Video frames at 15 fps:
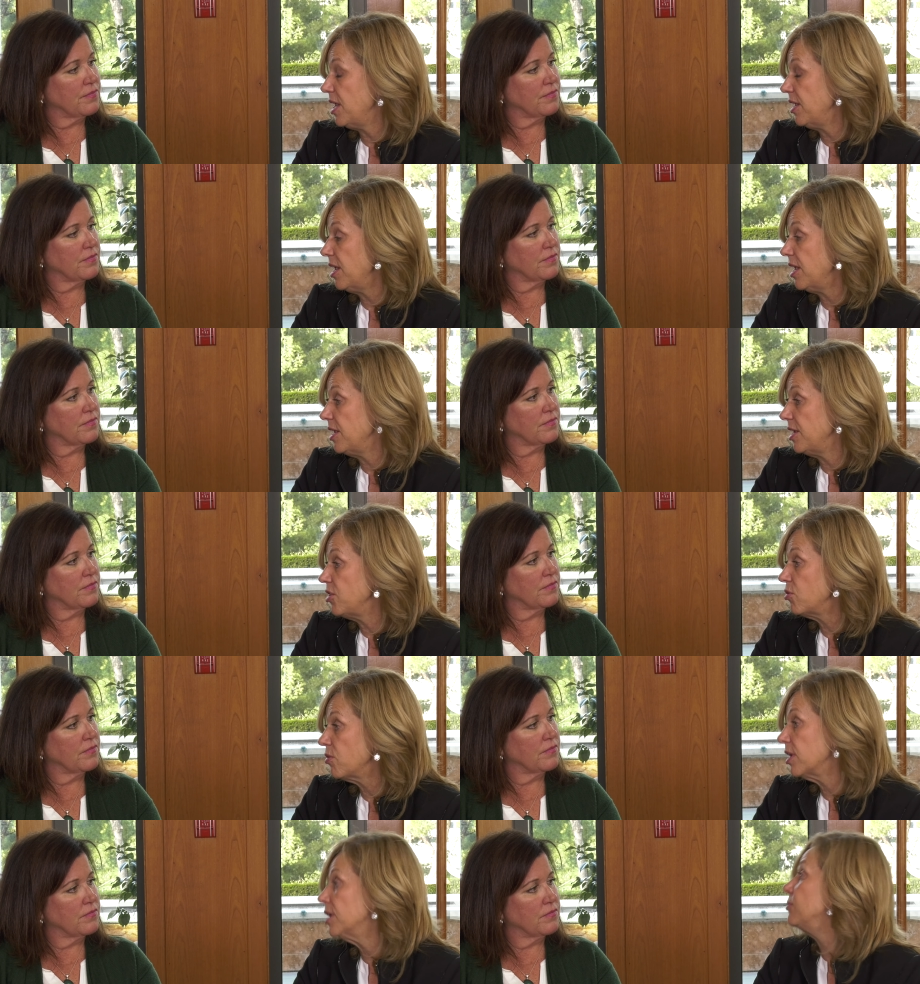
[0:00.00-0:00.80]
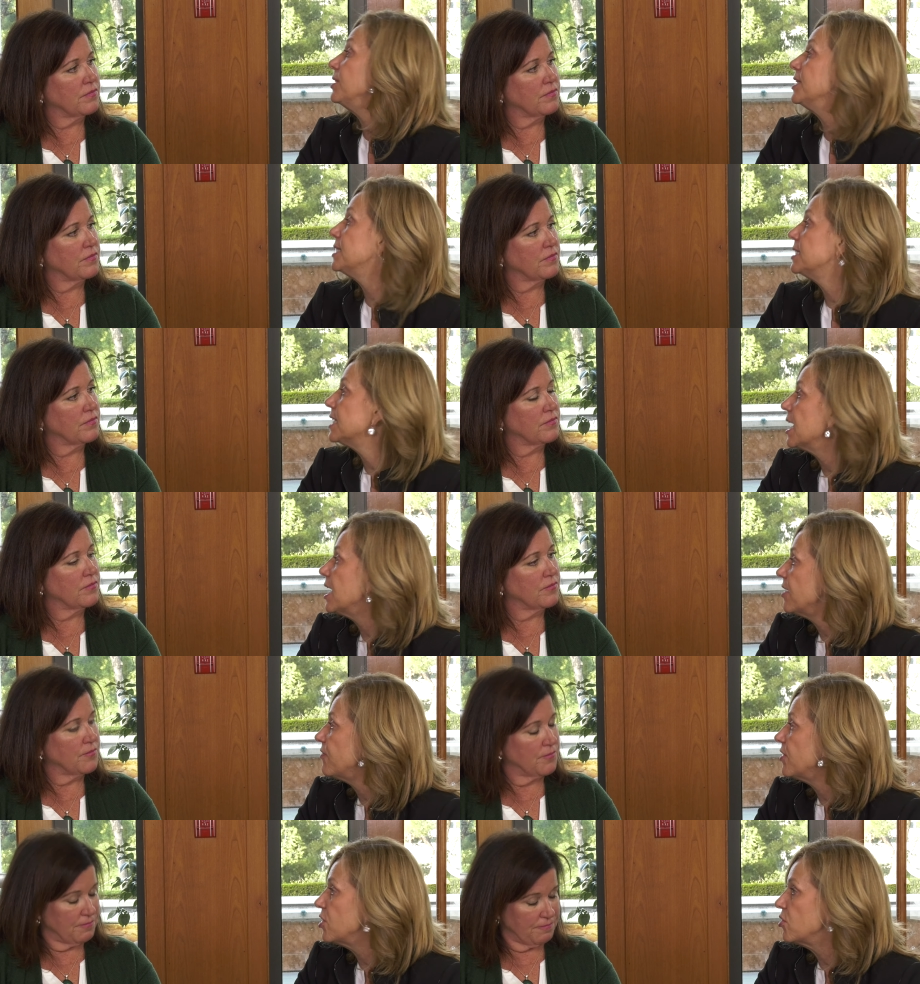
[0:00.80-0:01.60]
Speaker 1: incredibly
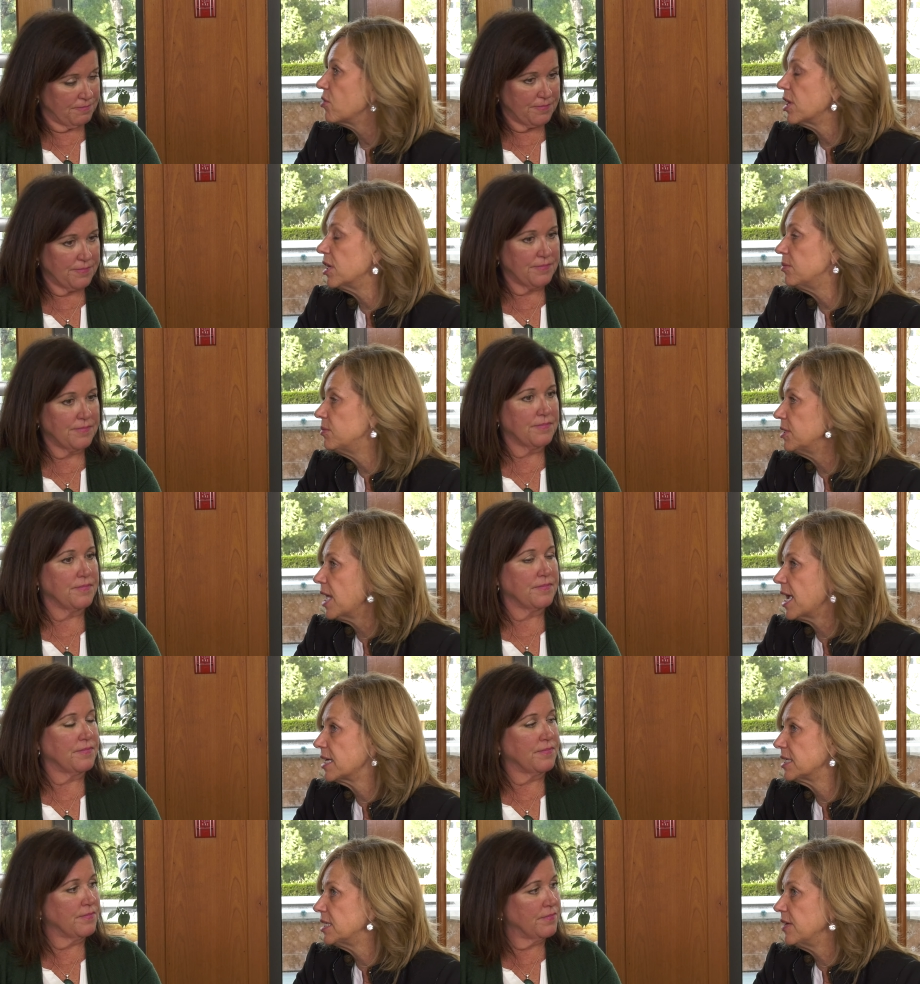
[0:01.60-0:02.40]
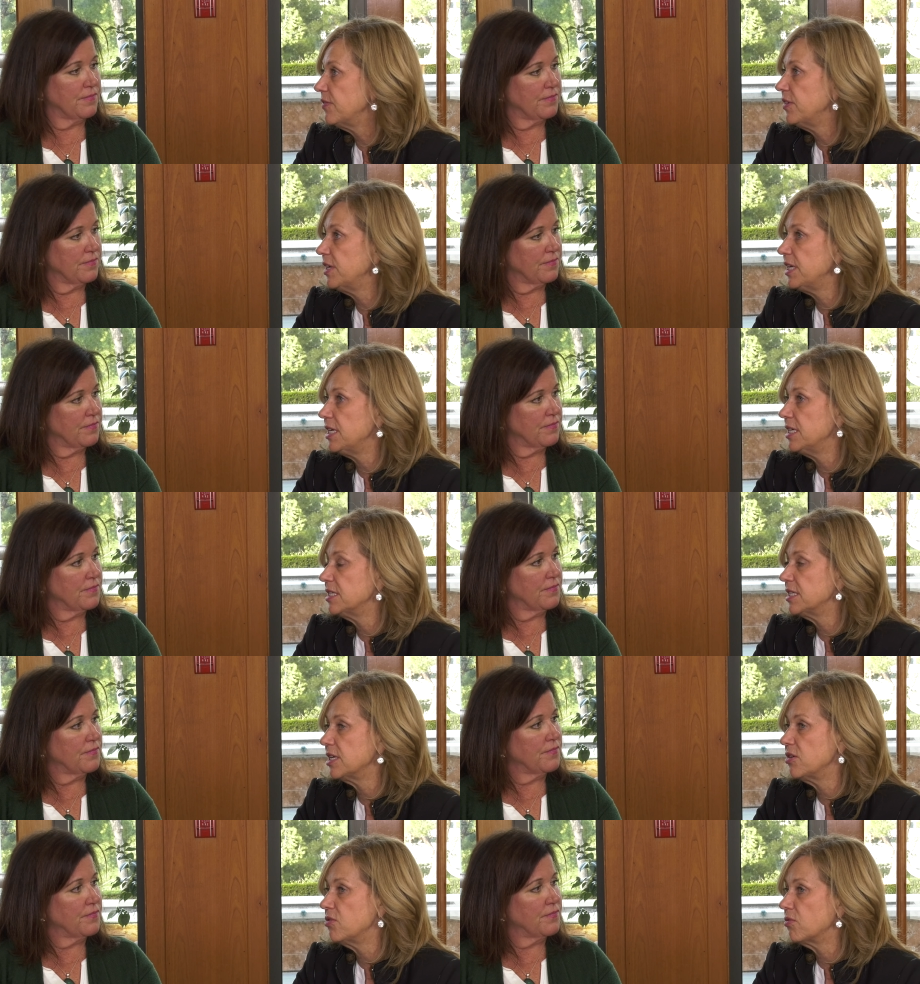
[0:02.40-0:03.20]
safe, incredible activities,
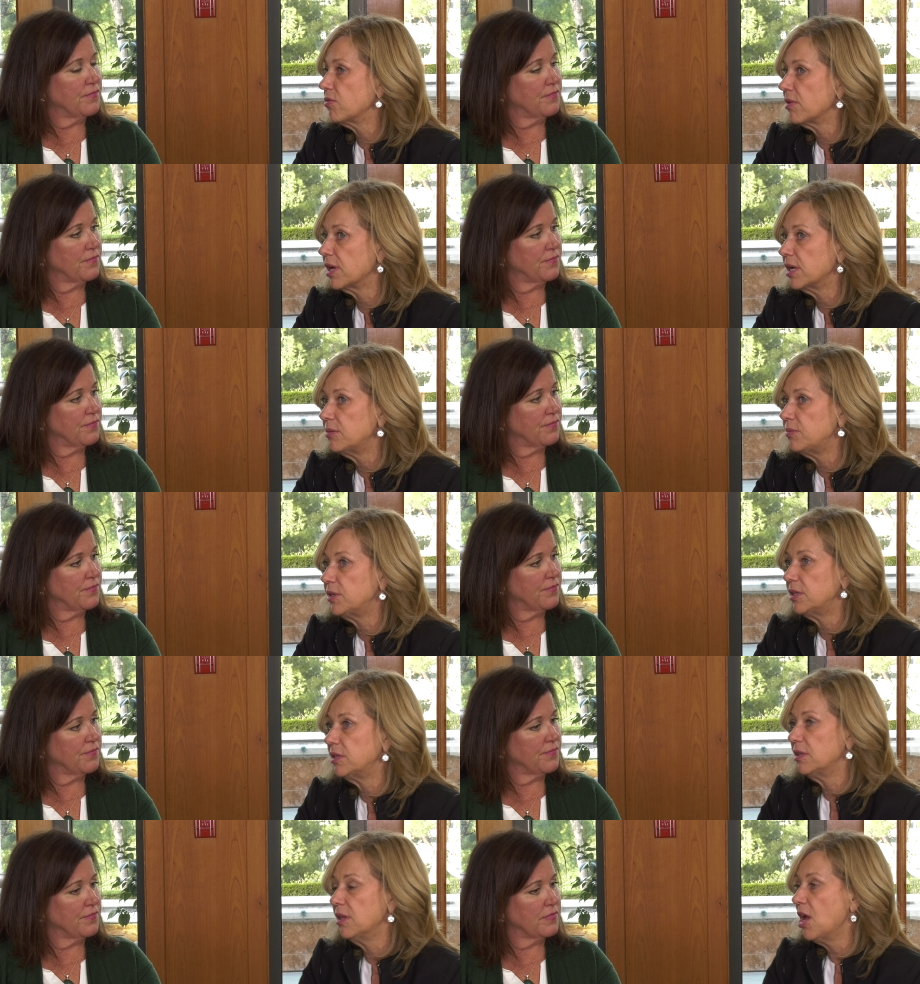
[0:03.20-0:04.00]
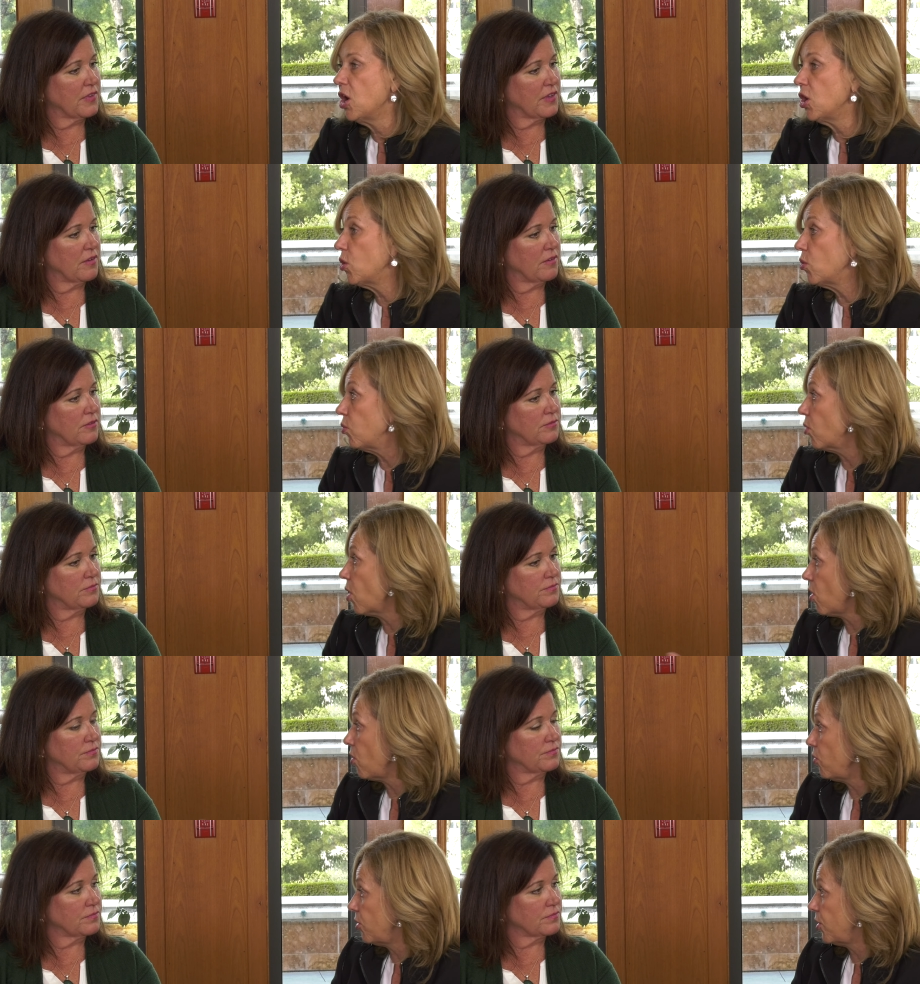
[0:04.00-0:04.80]
incredible
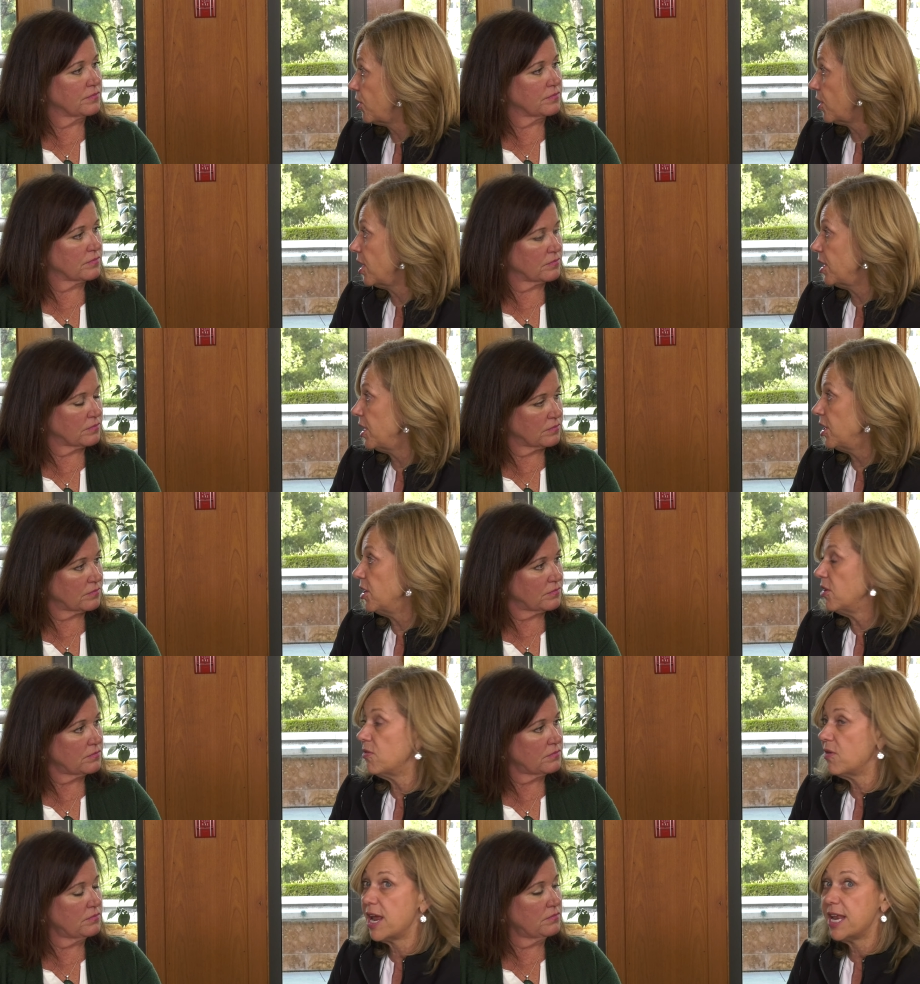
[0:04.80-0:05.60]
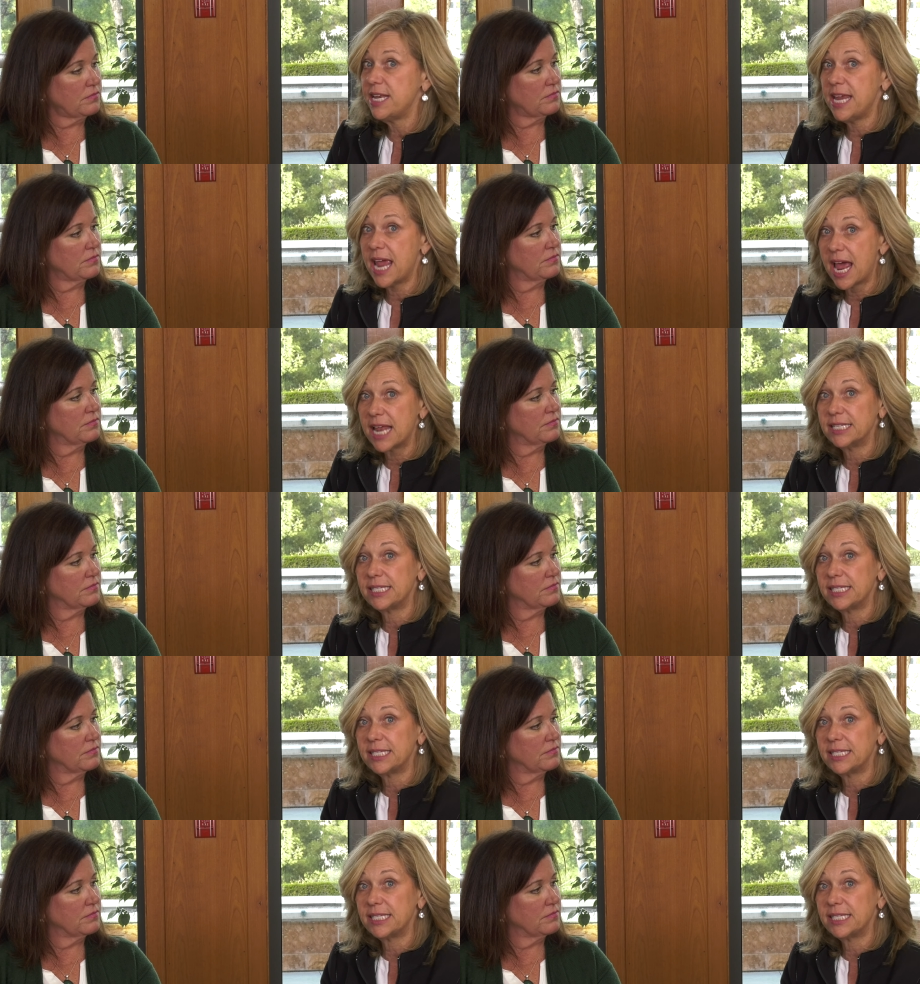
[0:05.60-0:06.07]
growth, you know, and yet